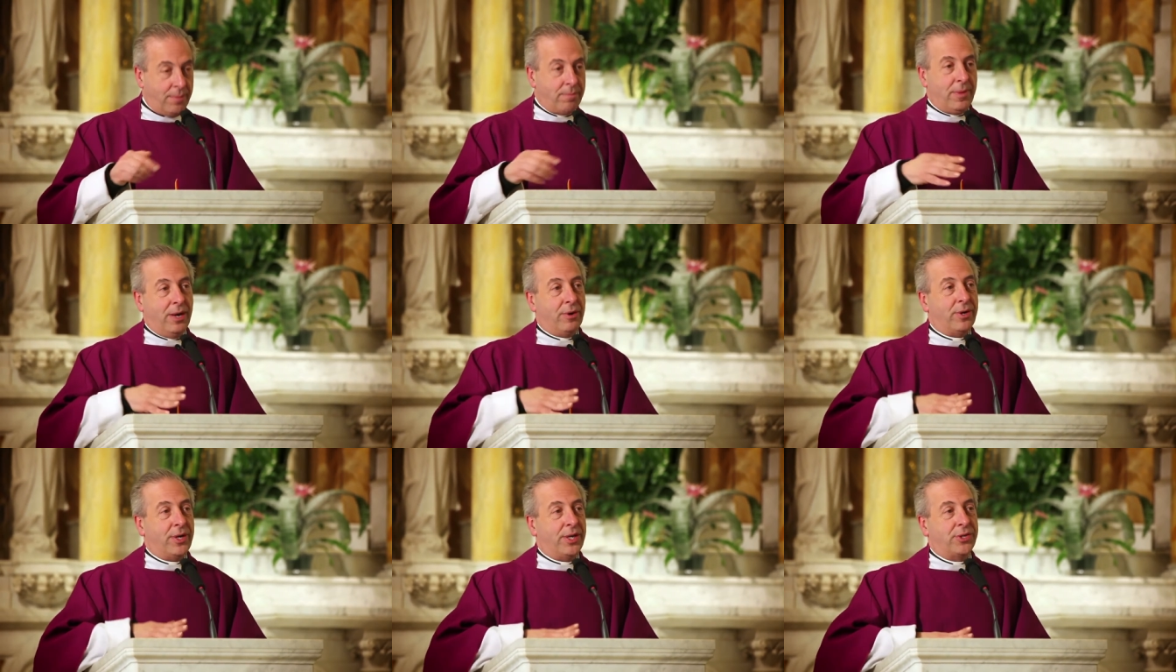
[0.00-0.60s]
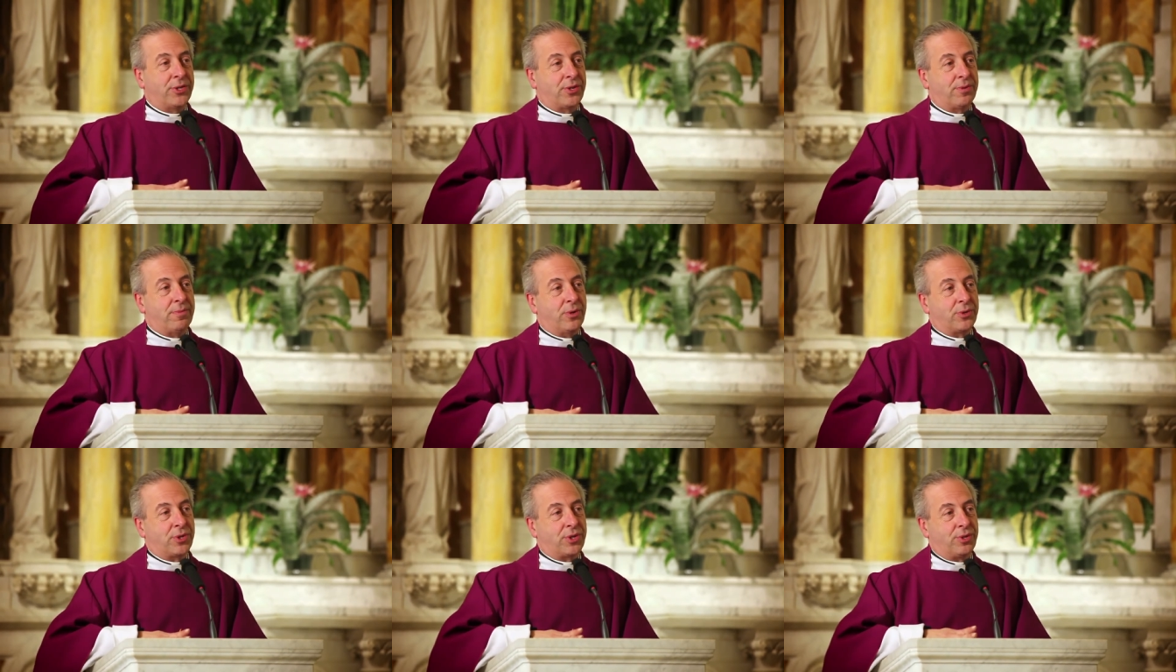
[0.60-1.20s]
Mary is the
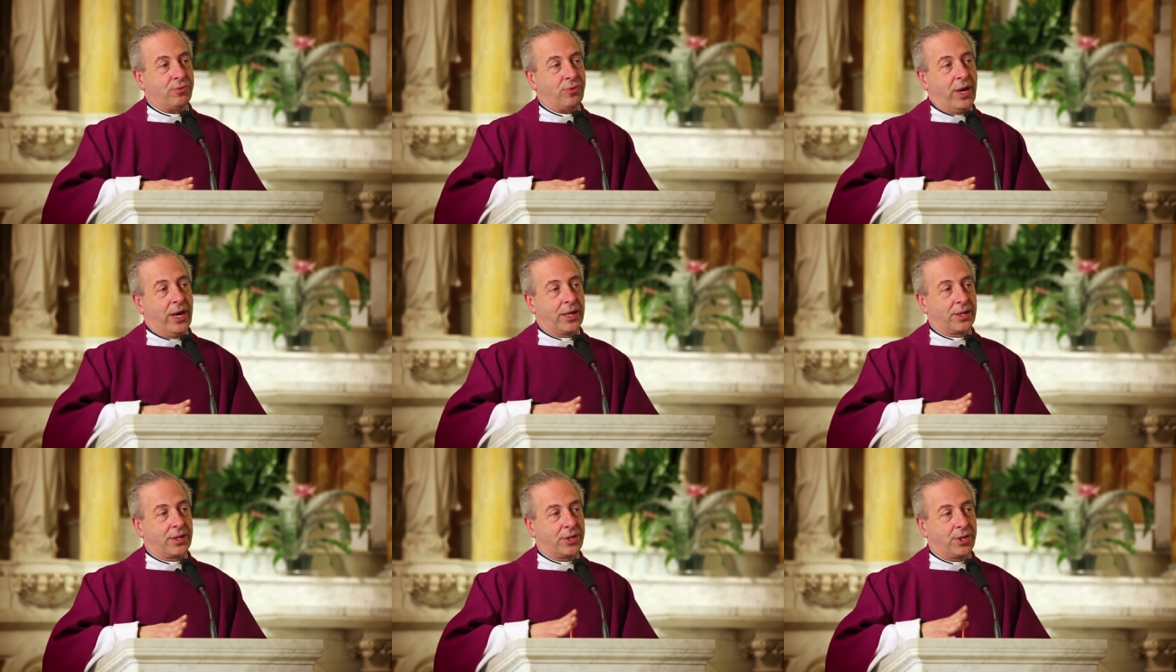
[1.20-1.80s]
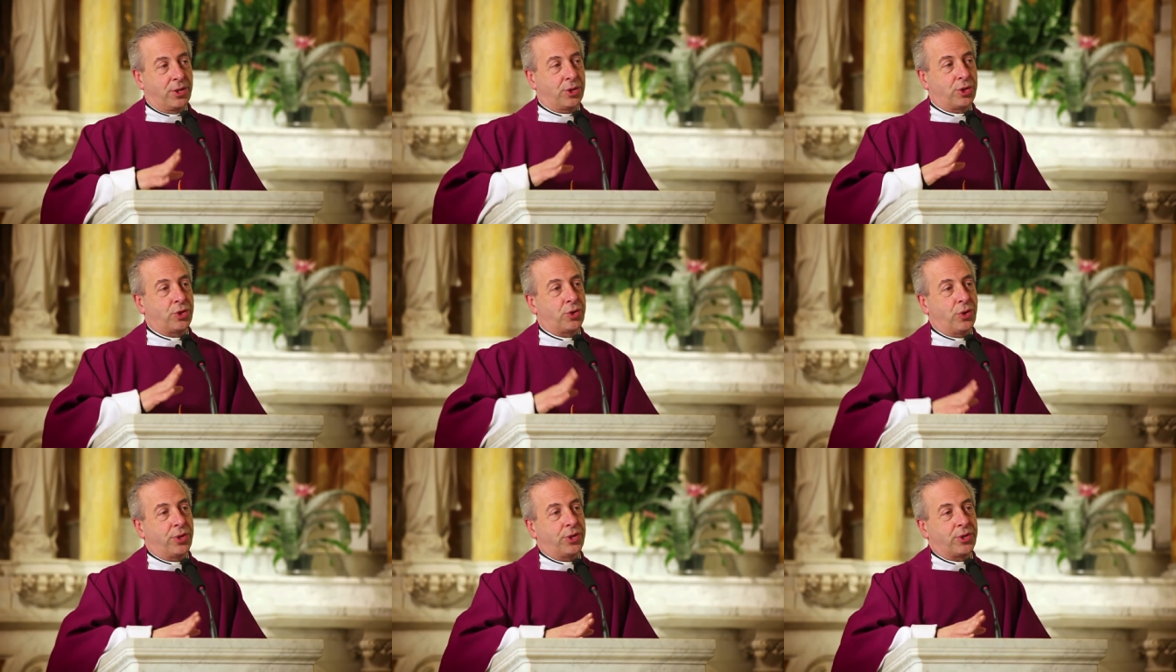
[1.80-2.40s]
most direct, the
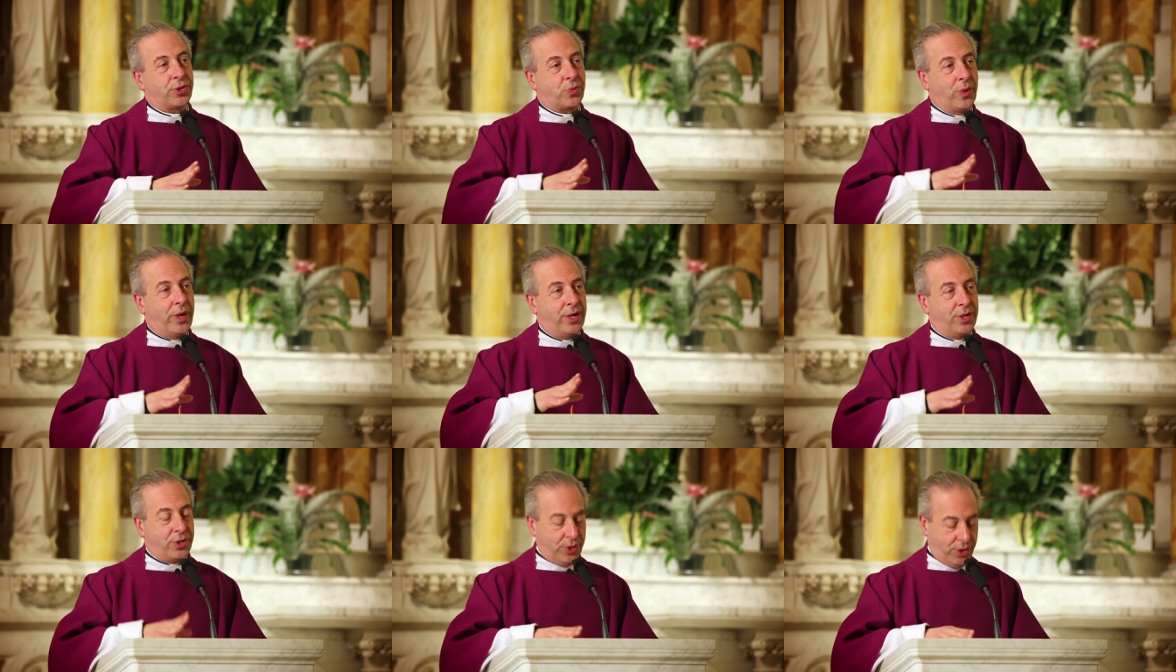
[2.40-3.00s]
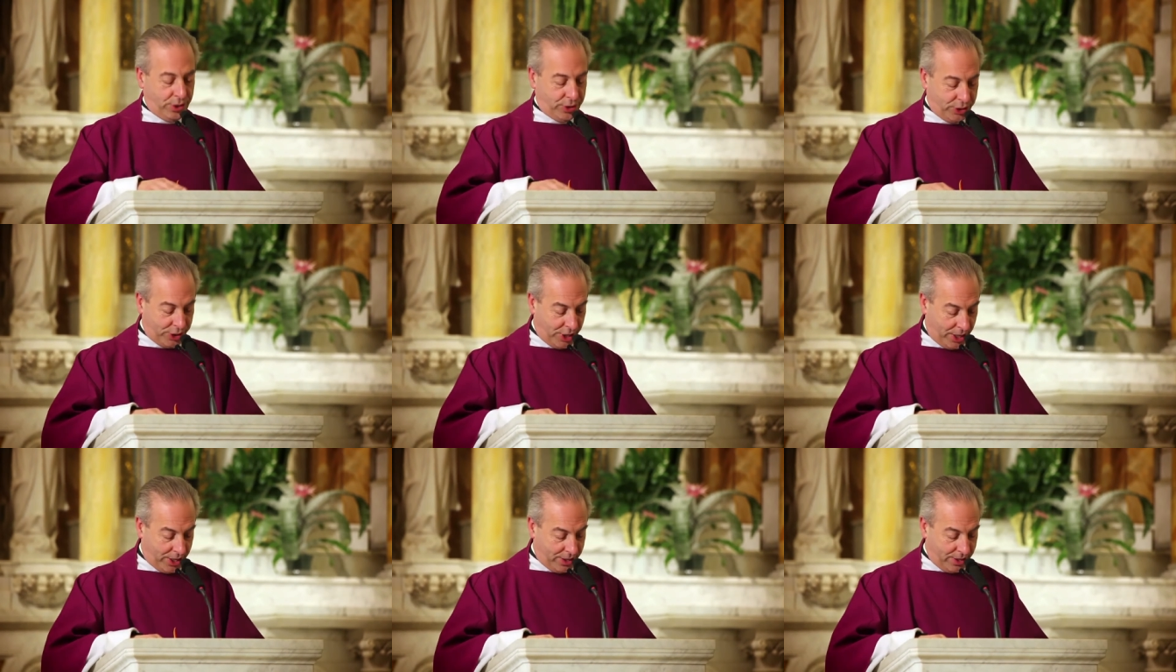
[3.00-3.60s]
shortest way to her
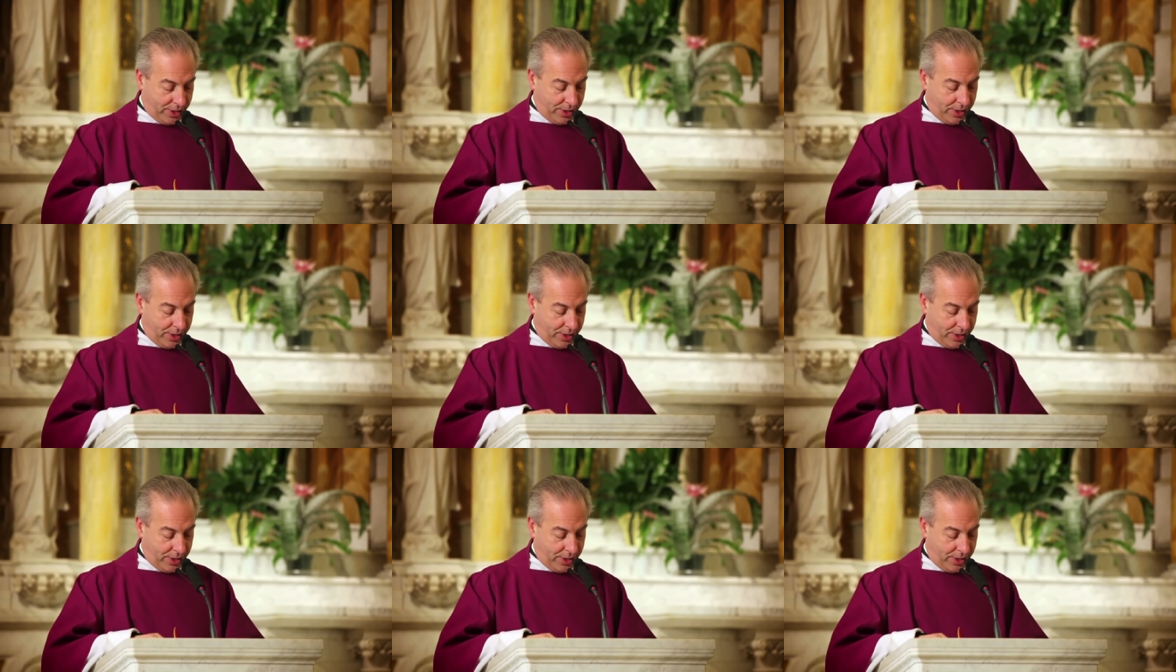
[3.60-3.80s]
Son.